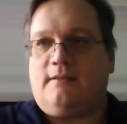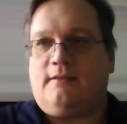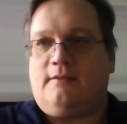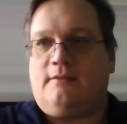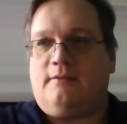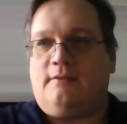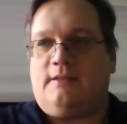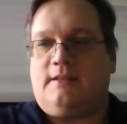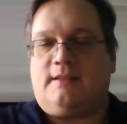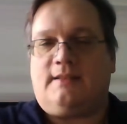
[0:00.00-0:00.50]

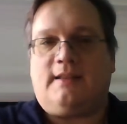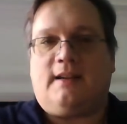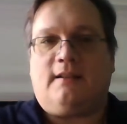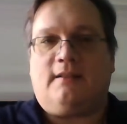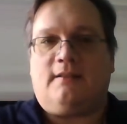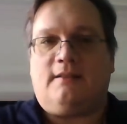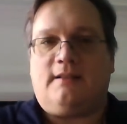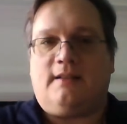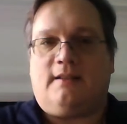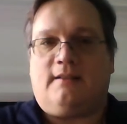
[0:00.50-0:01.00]
the
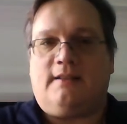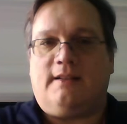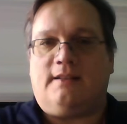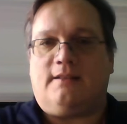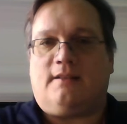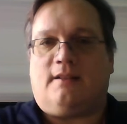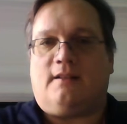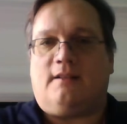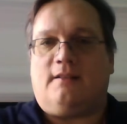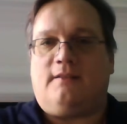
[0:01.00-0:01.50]
secretaries
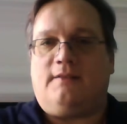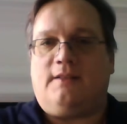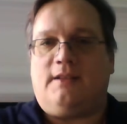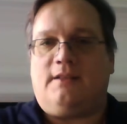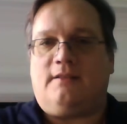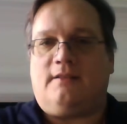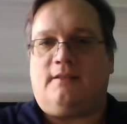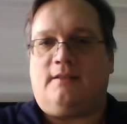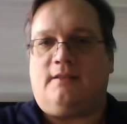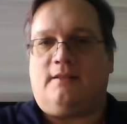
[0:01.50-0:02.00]
are of
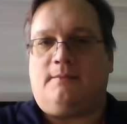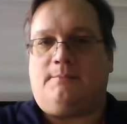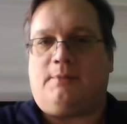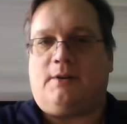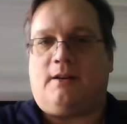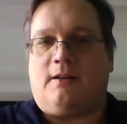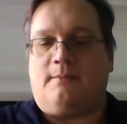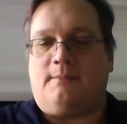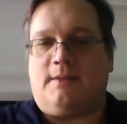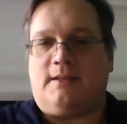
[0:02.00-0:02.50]
each of the
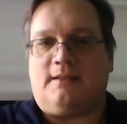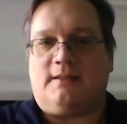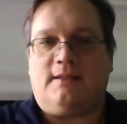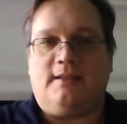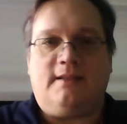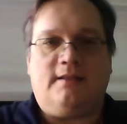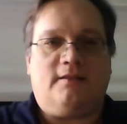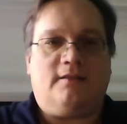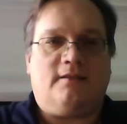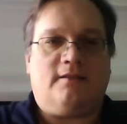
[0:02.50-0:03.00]
departments.
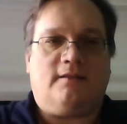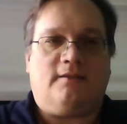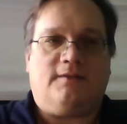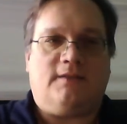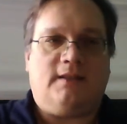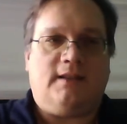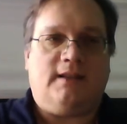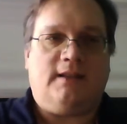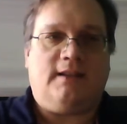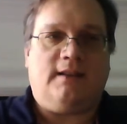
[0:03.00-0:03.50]
Each of
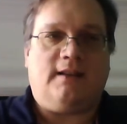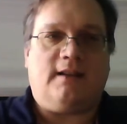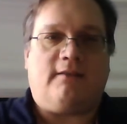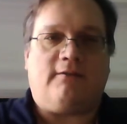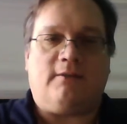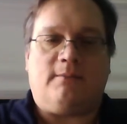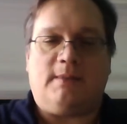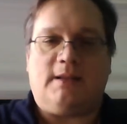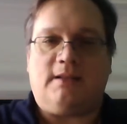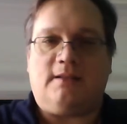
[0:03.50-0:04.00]
the
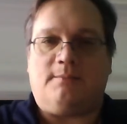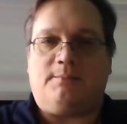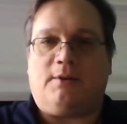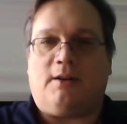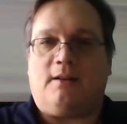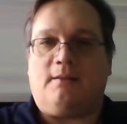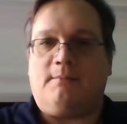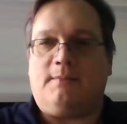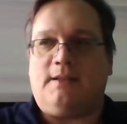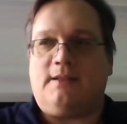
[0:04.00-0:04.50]
government
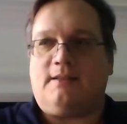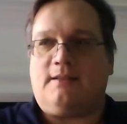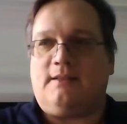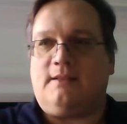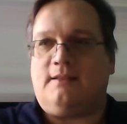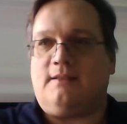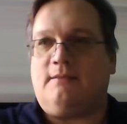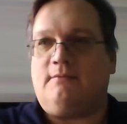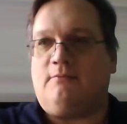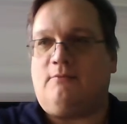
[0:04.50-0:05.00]
departments
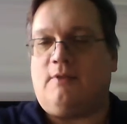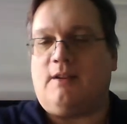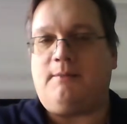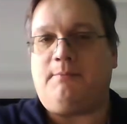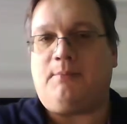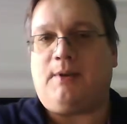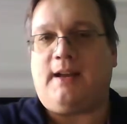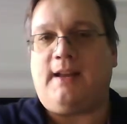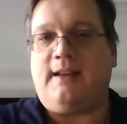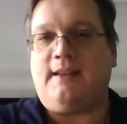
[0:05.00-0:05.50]
is run
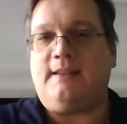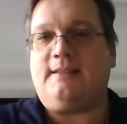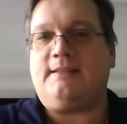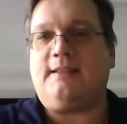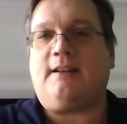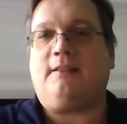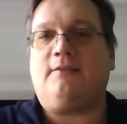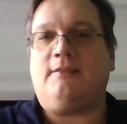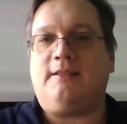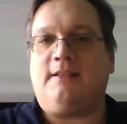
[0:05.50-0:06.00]
by a
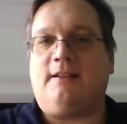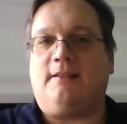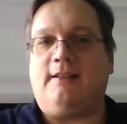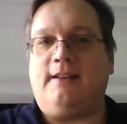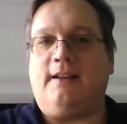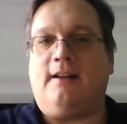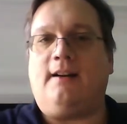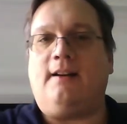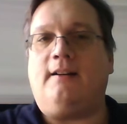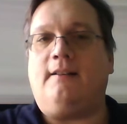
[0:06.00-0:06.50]
secretary
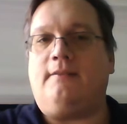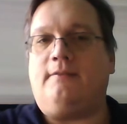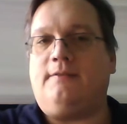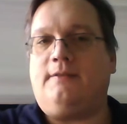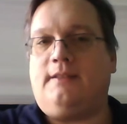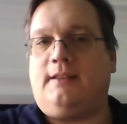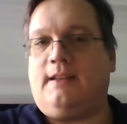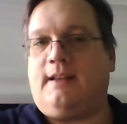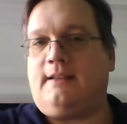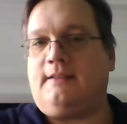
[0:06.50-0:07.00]
of
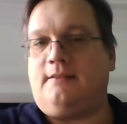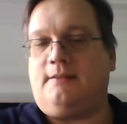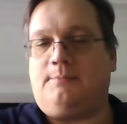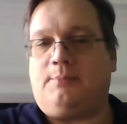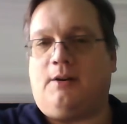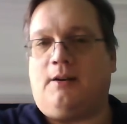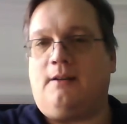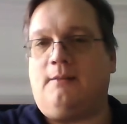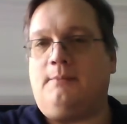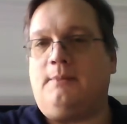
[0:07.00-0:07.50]
that
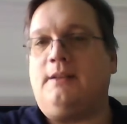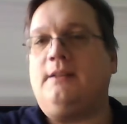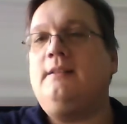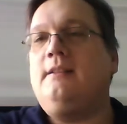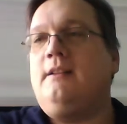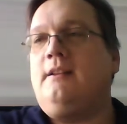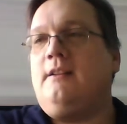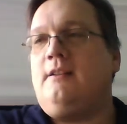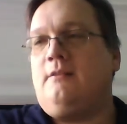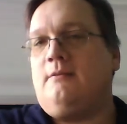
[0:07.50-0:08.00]
department,
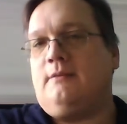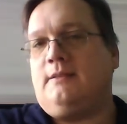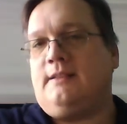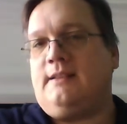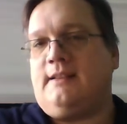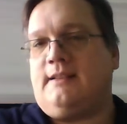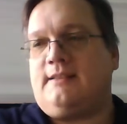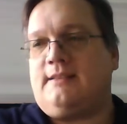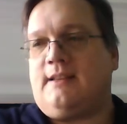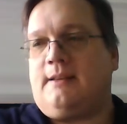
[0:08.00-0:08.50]
with the
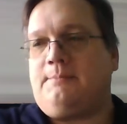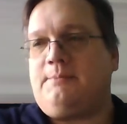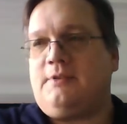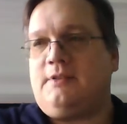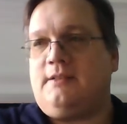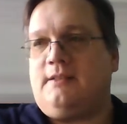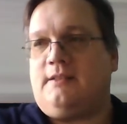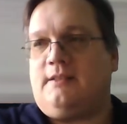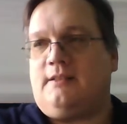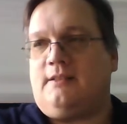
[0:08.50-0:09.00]
exception
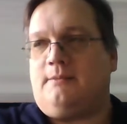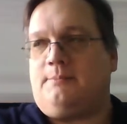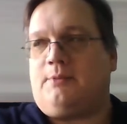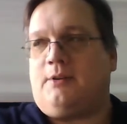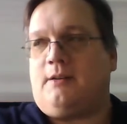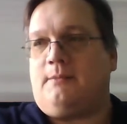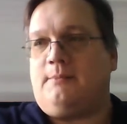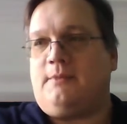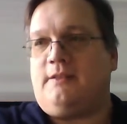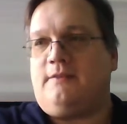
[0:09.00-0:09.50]
of the
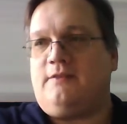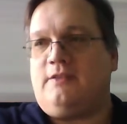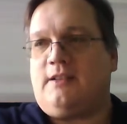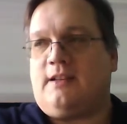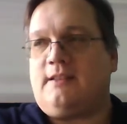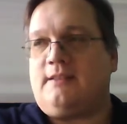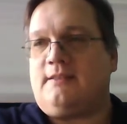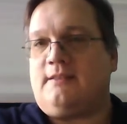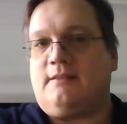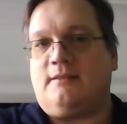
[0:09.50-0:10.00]
Department of
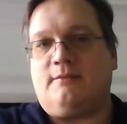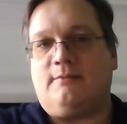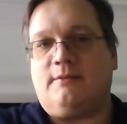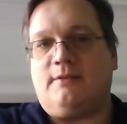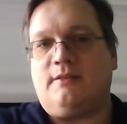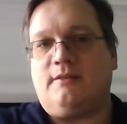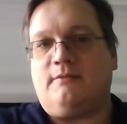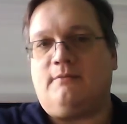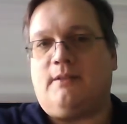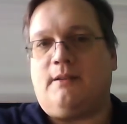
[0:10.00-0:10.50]
Justice, which
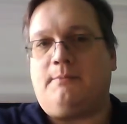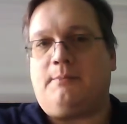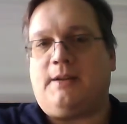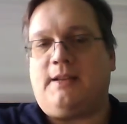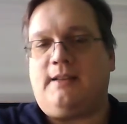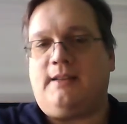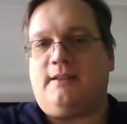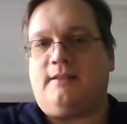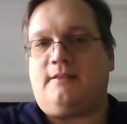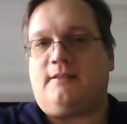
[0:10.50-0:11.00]
is run by
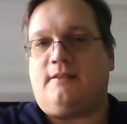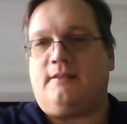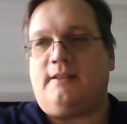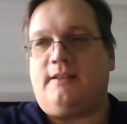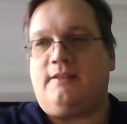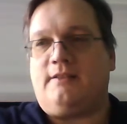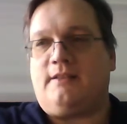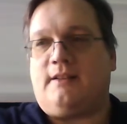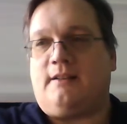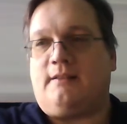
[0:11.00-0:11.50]
the Attorney
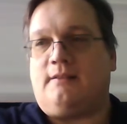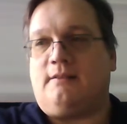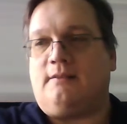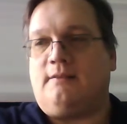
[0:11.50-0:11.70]
General.